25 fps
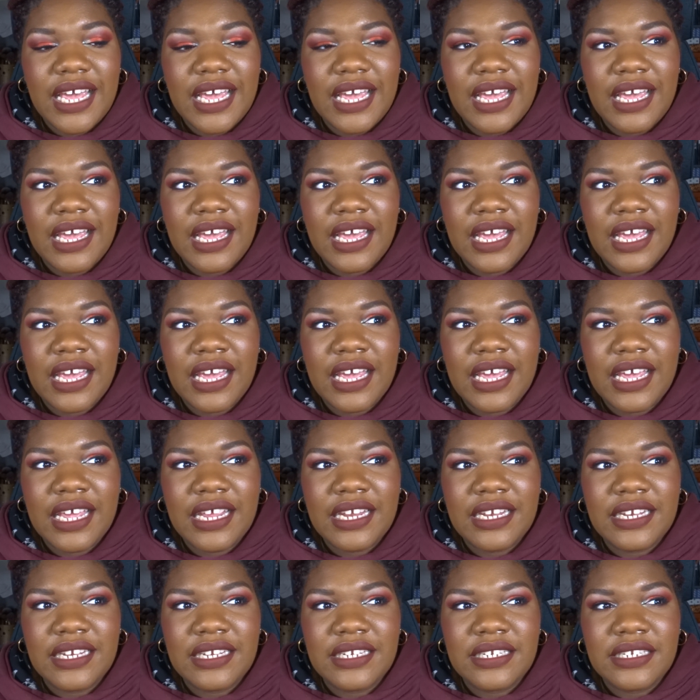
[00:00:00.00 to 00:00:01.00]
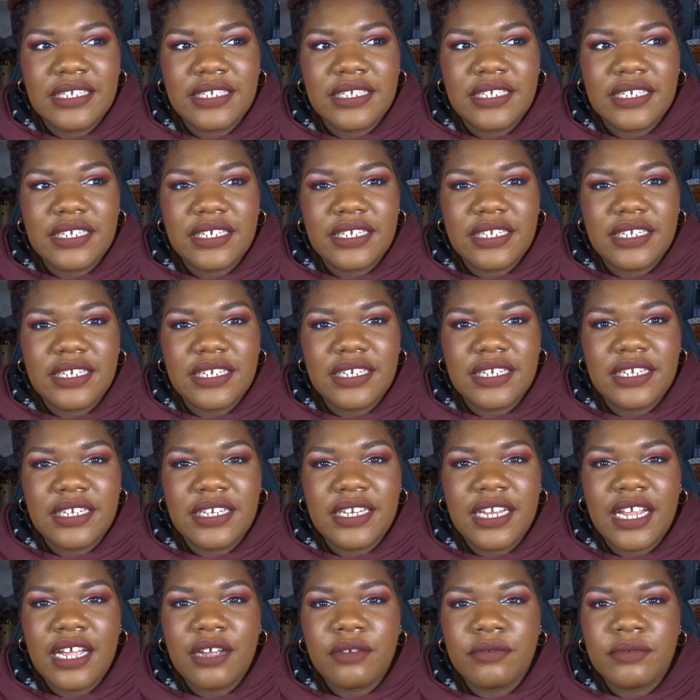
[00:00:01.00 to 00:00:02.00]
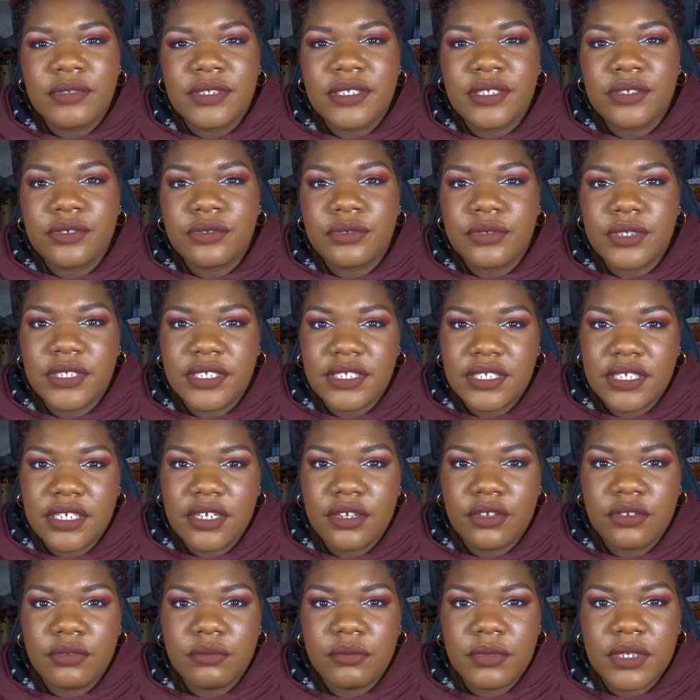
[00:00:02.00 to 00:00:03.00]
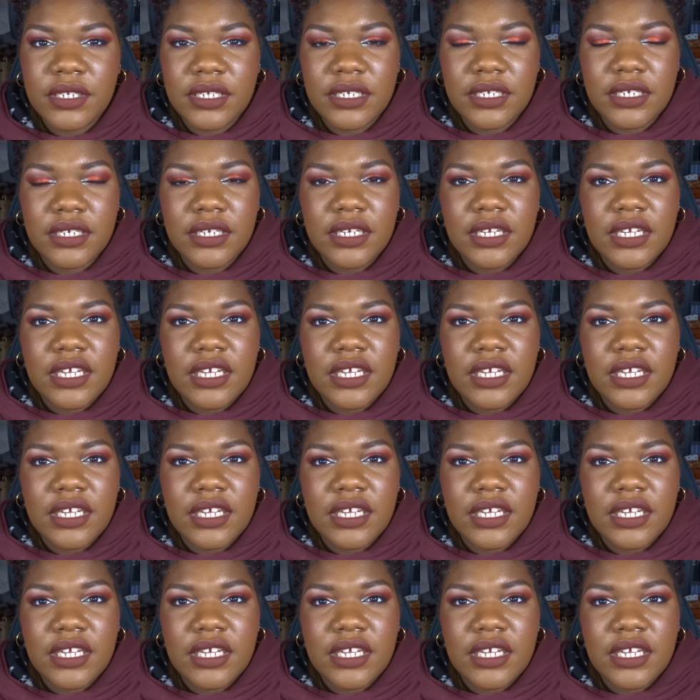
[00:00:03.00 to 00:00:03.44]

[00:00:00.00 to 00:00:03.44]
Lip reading: And now it's creasing on me.